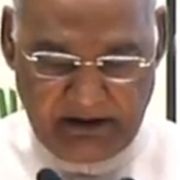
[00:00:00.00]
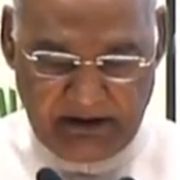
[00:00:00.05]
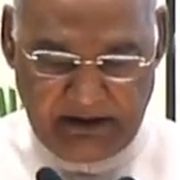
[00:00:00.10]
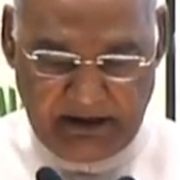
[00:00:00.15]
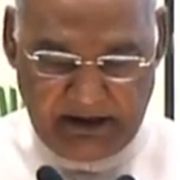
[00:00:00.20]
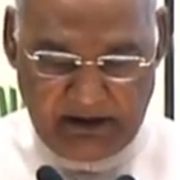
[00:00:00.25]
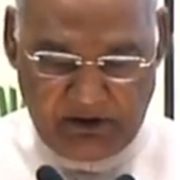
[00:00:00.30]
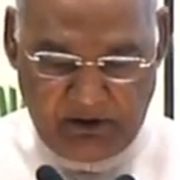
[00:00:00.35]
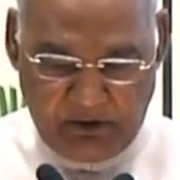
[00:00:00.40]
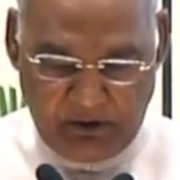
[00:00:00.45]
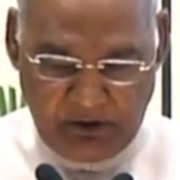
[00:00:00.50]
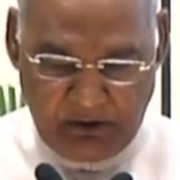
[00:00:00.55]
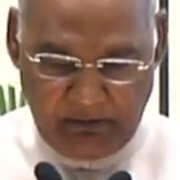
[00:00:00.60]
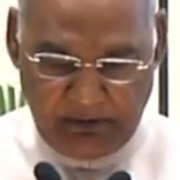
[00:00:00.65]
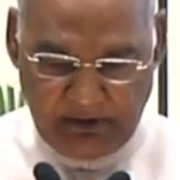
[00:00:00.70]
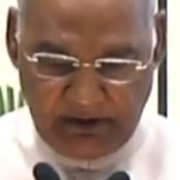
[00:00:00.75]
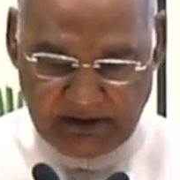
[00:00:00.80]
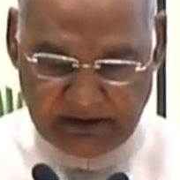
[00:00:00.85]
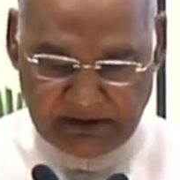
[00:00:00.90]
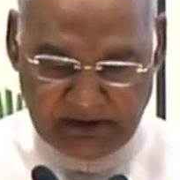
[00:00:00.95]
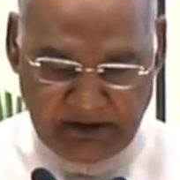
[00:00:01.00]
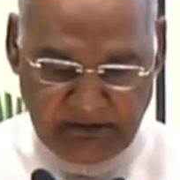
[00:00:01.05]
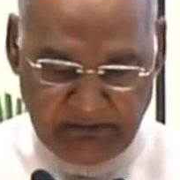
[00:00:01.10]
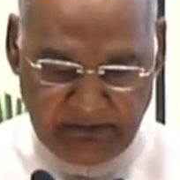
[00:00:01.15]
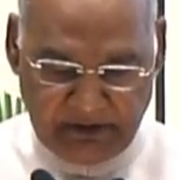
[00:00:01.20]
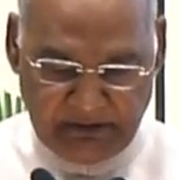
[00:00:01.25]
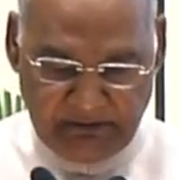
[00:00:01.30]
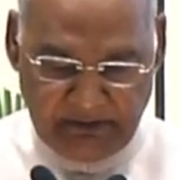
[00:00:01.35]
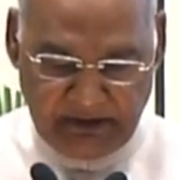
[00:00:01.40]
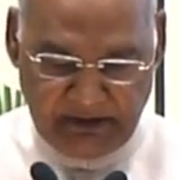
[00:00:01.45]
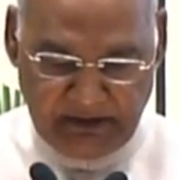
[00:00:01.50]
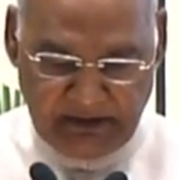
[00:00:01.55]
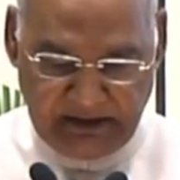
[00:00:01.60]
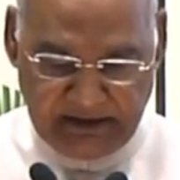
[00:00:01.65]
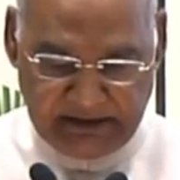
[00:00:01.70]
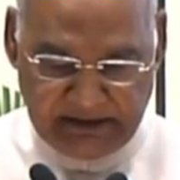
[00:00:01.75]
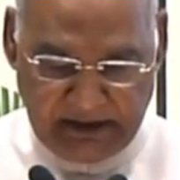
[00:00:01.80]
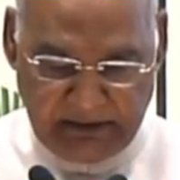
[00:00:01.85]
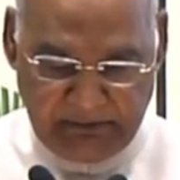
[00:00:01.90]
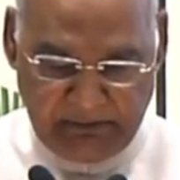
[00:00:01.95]
The collaboration between the
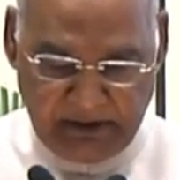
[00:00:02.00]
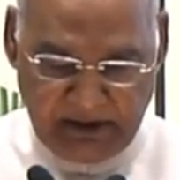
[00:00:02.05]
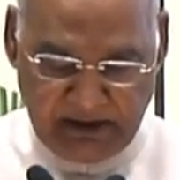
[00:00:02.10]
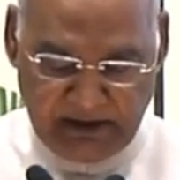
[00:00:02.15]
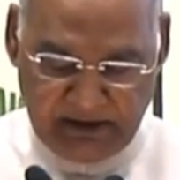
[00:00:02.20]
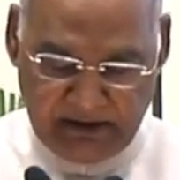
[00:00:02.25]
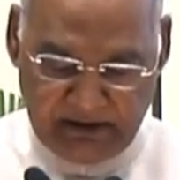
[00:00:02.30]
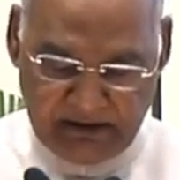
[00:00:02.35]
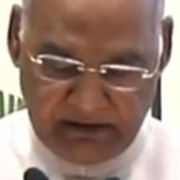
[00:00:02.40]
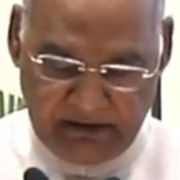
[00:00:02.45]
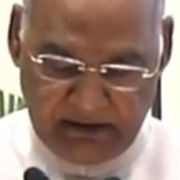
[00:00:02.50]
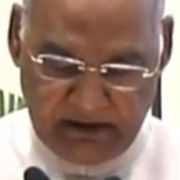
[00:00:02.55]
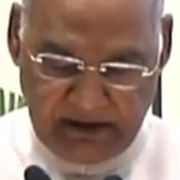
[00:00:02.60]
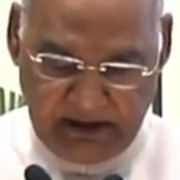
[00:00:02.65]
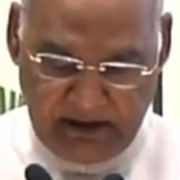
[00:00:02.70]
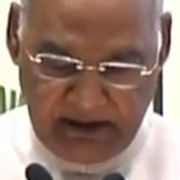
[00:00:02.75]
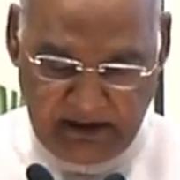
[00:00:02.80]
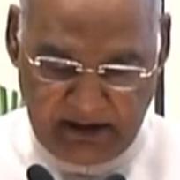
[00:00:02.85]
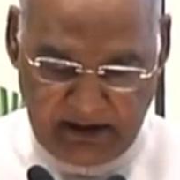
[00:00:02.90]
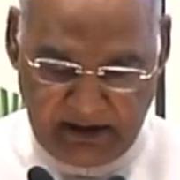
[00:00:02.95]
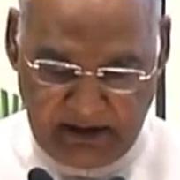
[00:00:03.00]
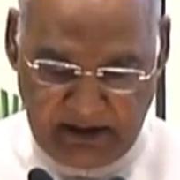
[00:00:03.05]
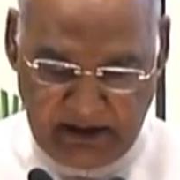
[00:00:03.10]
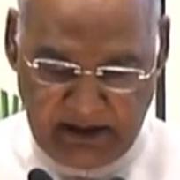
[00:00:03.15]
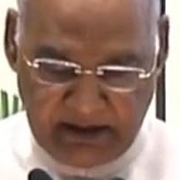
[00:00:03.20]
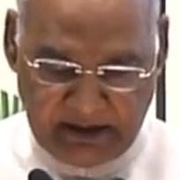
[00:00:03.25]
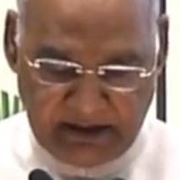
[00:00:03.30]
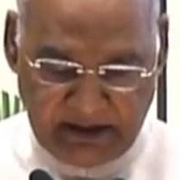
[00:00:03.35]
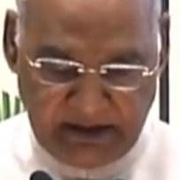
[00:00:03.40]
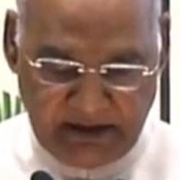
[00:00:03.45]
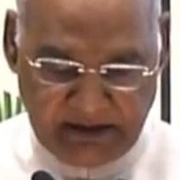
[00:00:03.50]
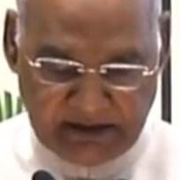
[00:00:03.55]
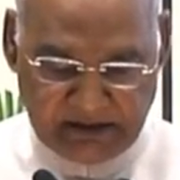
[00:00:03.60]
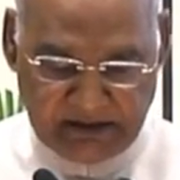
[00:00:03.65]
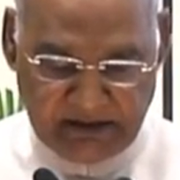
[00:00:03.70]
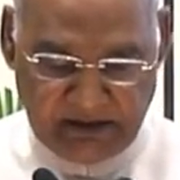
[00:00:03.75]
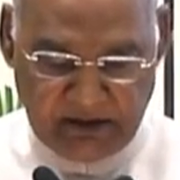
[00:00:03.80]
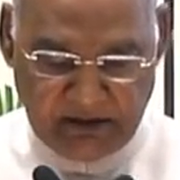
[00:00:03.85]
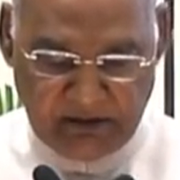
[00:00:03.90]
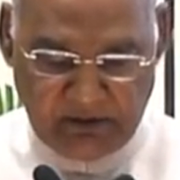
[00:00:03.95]
Japan
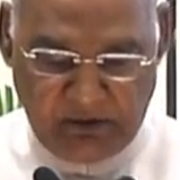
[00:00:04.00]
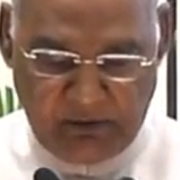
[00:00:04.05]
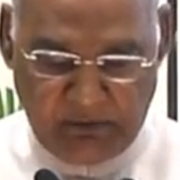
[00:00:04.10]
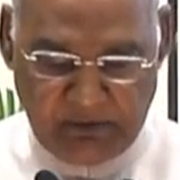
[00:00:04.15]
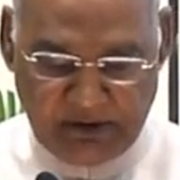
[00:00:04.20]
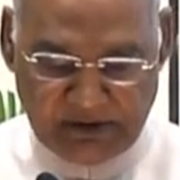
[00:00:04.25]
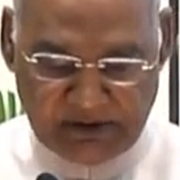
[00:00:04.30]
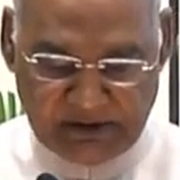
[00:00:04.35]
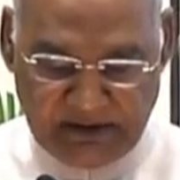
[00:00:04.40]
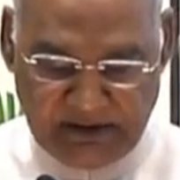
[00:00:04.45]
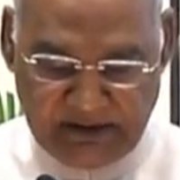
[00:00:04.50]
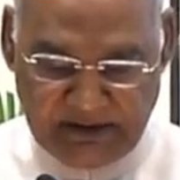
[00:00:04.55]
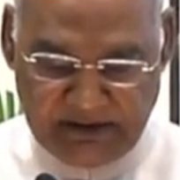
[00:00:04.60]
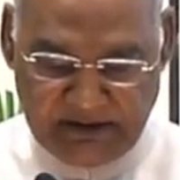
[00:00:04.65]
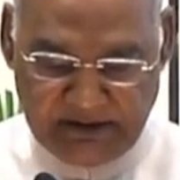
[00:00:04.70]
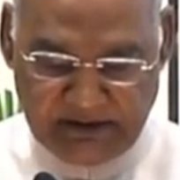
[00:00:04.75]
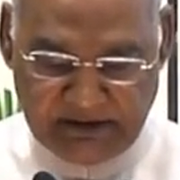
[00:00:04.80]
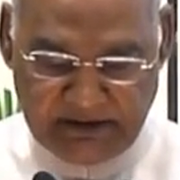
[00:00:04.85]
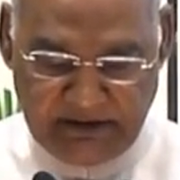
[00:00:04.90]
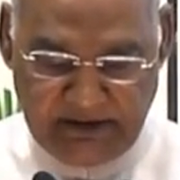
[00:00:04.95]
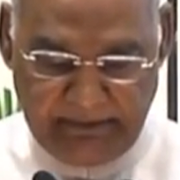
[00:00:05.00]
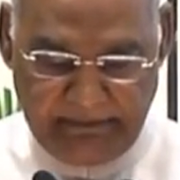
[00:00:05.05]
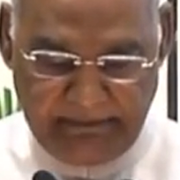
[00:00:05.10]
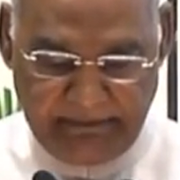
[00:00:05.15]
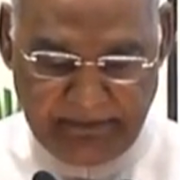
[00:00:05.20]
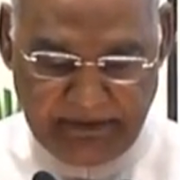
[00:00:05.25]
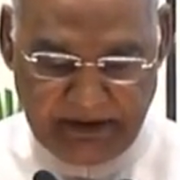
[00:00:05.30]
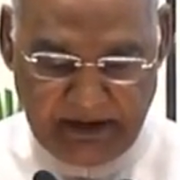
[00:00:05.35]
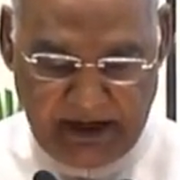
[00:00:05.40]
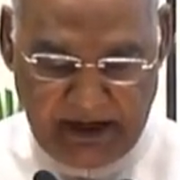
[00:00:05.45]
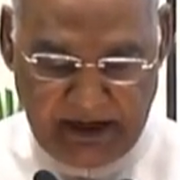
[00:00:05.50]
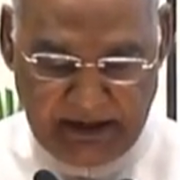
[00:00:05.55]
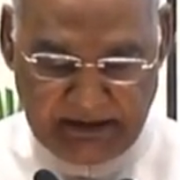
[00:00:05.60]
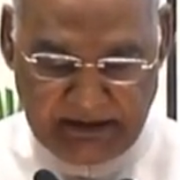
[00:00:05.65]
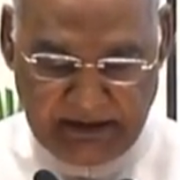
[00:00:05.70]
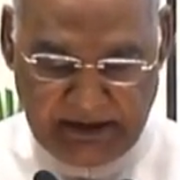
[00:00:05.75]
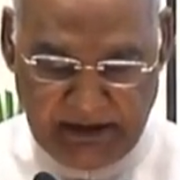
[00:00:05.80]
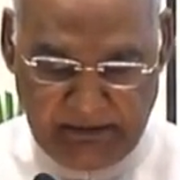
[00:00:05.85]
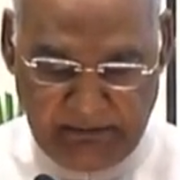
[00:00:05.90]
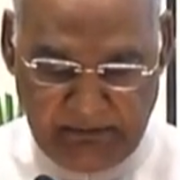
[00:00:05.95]
International Cooperation Agency and
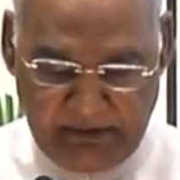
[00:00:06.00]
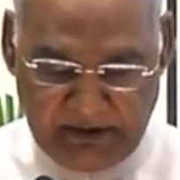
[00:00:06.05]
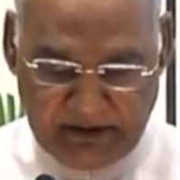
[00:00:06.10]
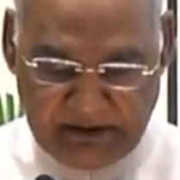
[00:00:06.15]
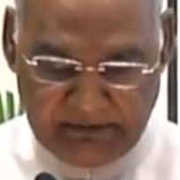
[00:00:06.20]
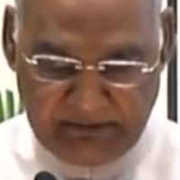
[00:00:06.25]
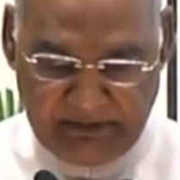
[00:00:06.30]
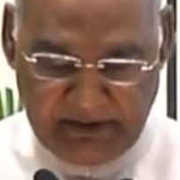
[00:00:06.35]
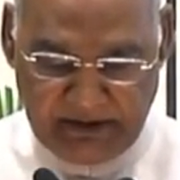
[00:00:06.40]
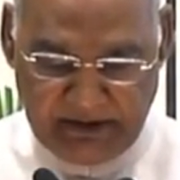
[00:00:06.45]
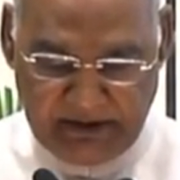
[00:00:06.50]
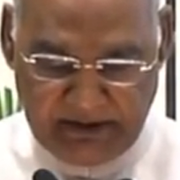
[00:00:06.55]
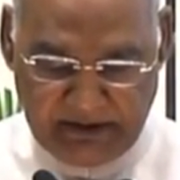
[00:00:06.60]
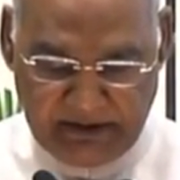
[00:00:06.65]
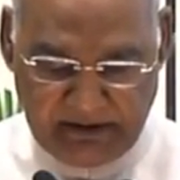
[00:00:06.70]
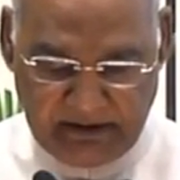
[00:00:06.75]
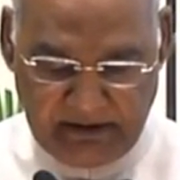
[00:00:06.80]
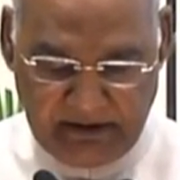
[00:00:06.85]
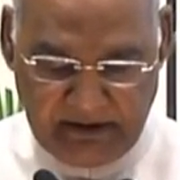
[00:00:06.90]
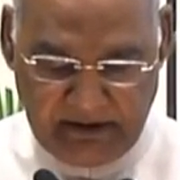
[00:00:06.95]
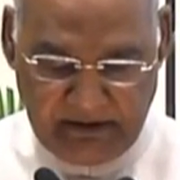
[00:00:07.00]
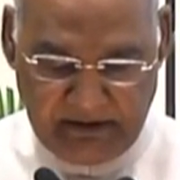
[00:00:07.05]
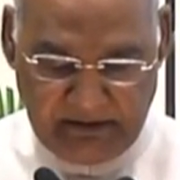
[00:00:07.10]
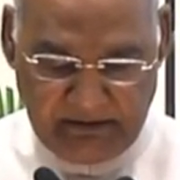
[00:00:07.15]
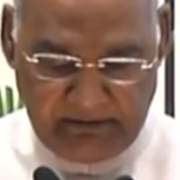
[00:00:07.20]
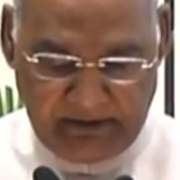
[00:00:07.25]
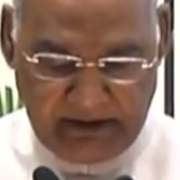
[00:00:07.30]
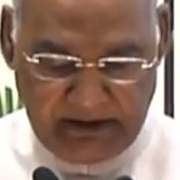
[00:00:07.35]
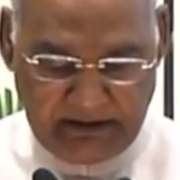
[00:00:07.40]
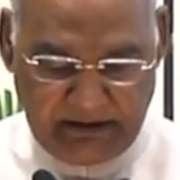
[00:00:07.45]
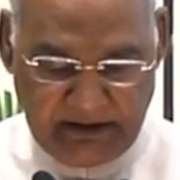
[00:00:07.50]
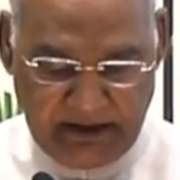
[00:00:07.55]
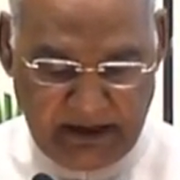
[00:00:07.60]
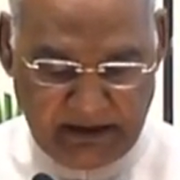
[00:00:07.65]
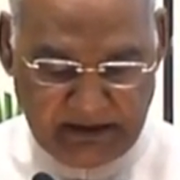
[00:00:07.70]
the Government of India for the